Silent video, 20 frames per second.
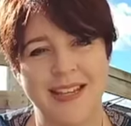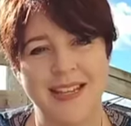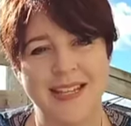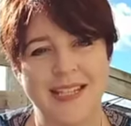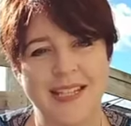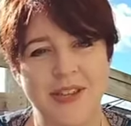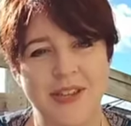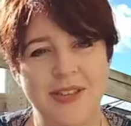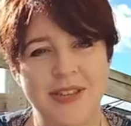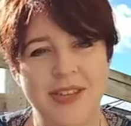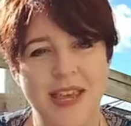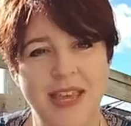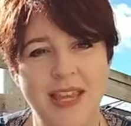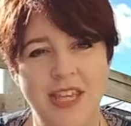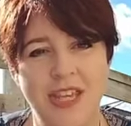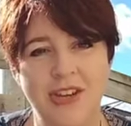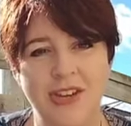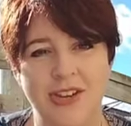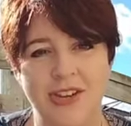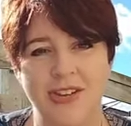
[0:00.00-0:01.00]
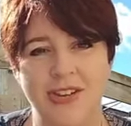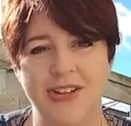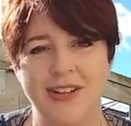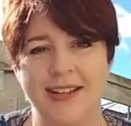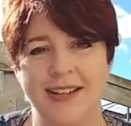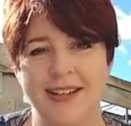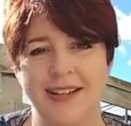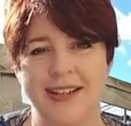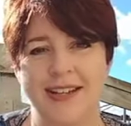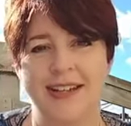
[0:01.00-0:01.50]
So thank you.
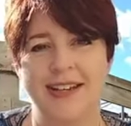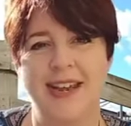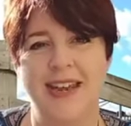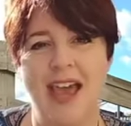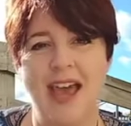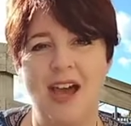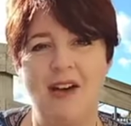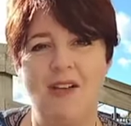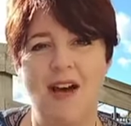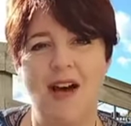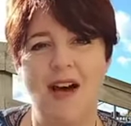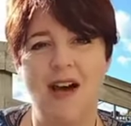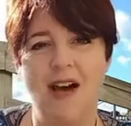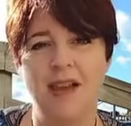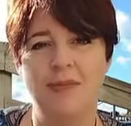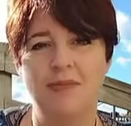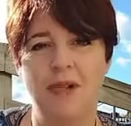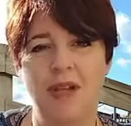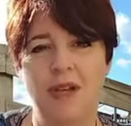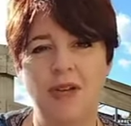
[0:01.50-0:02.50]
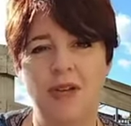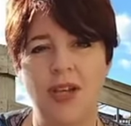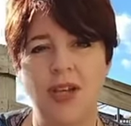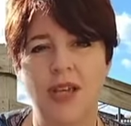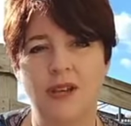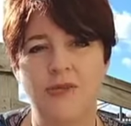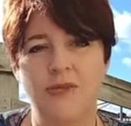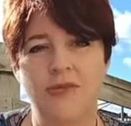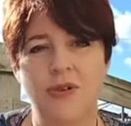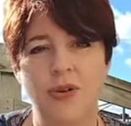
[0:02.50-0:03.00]
Now I'm
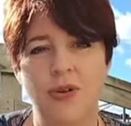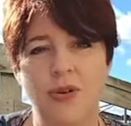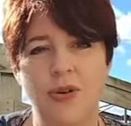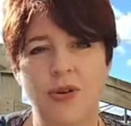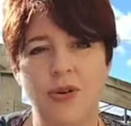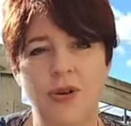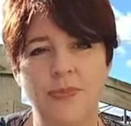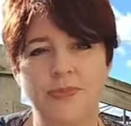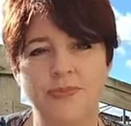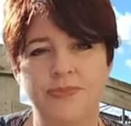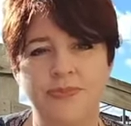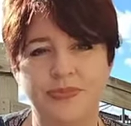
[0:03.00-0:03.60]
looking for